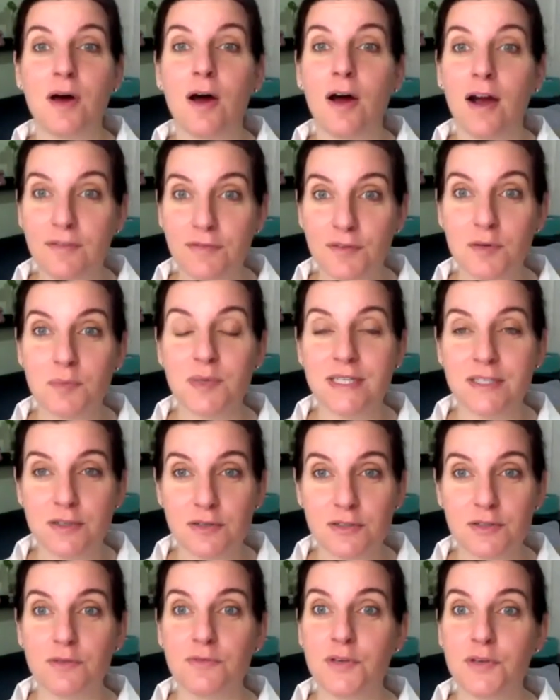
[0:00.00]
Harvard
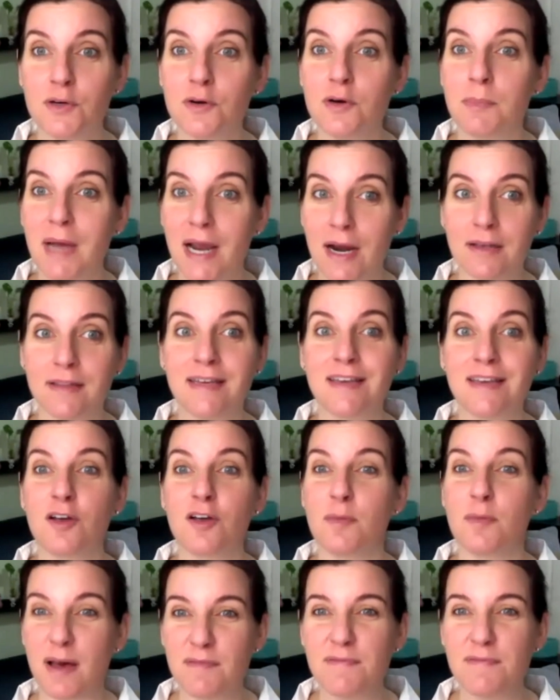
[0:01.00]
Business Review, apparently there are
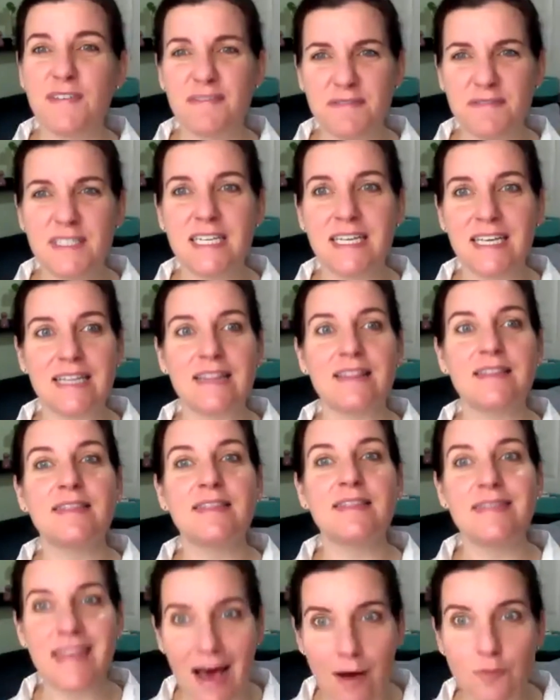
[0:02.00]
about
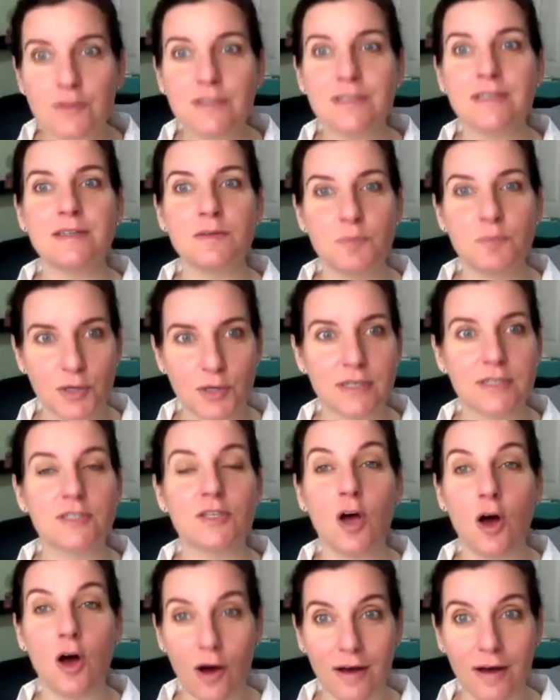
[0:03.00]
15,000 books
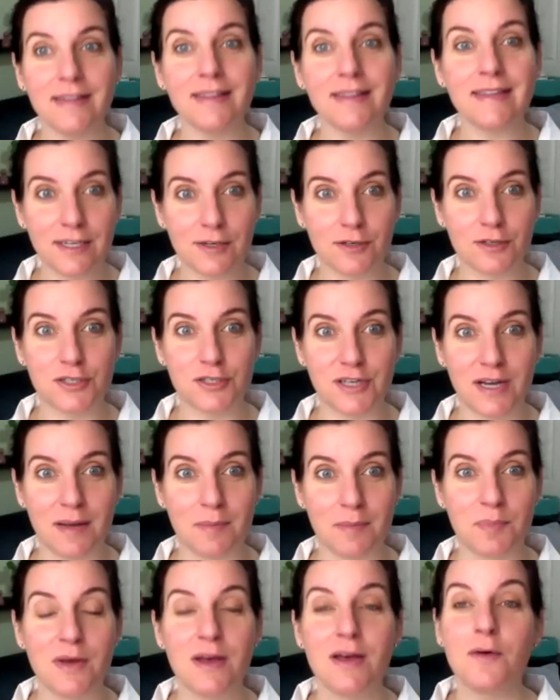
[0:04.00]
on
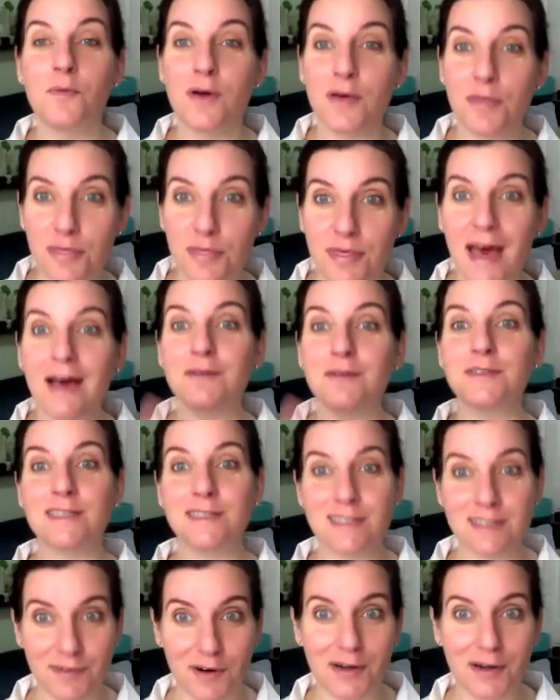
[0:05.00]
leadership with thousands
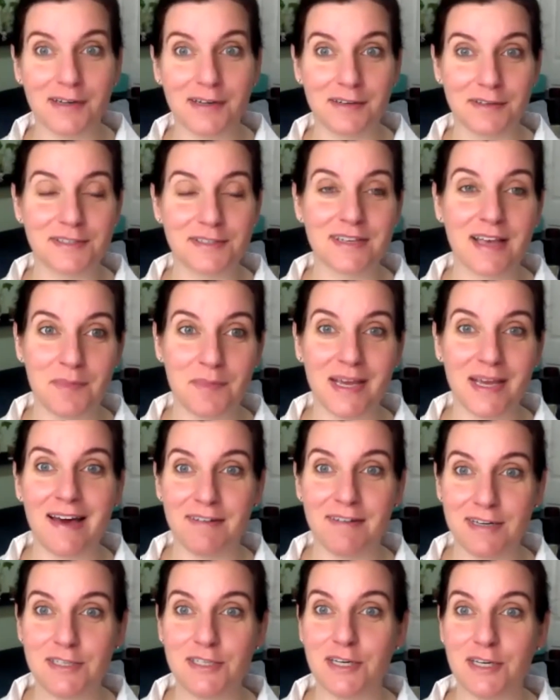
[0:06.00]
of articles coming
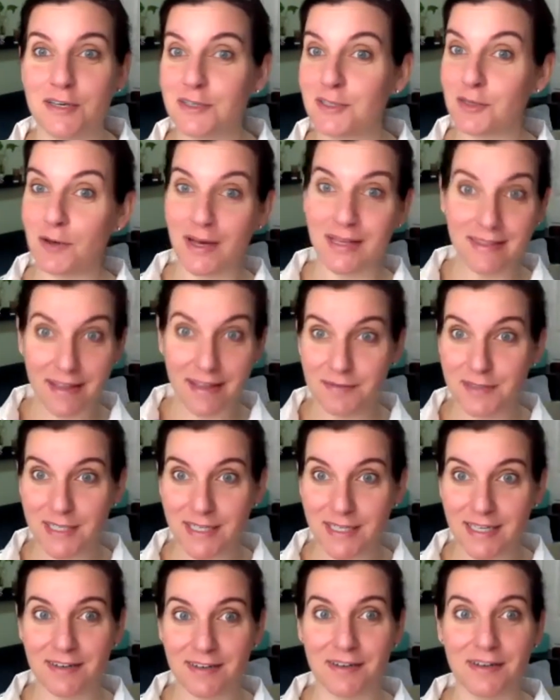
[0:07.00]
out each year. So I'd love to
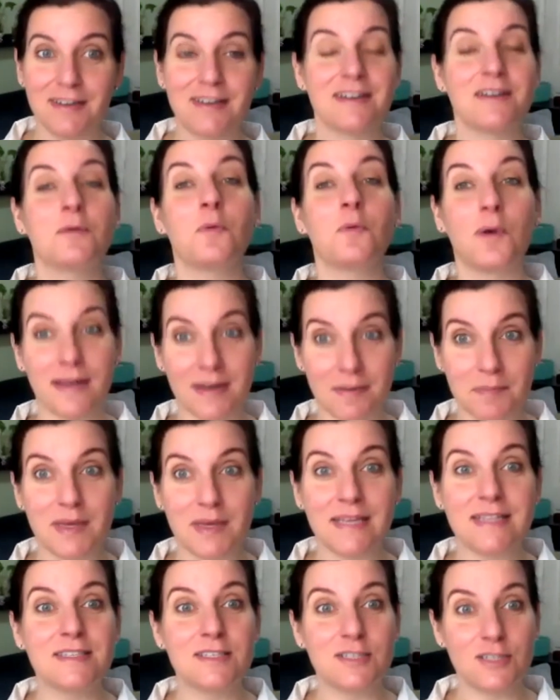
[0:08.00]
hear what it
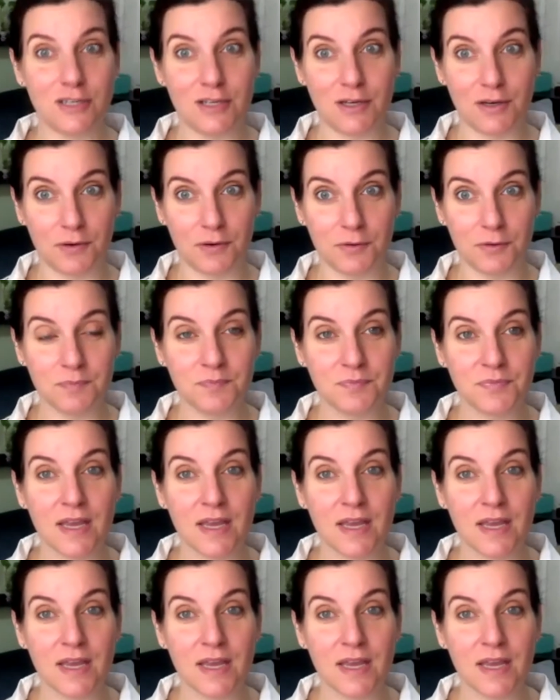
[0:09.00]
means to you.